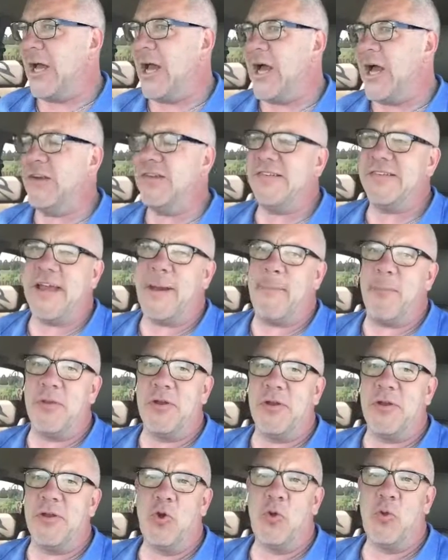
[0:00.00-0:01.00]
I just
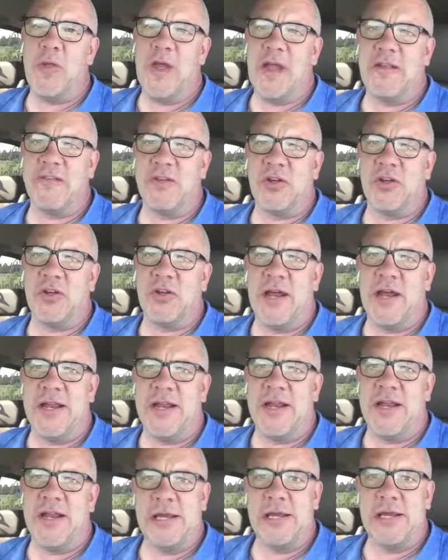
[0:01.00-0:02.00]
happen to know that's a good
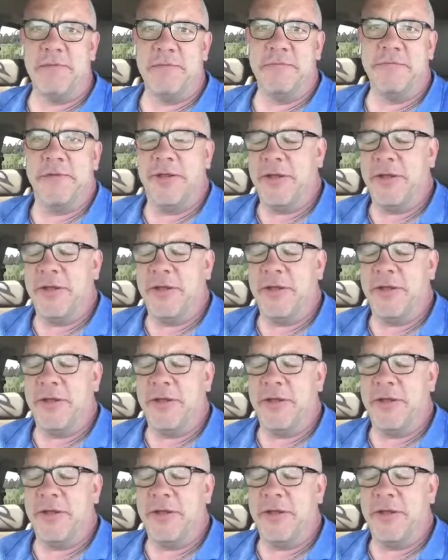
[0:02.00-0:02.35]
idea.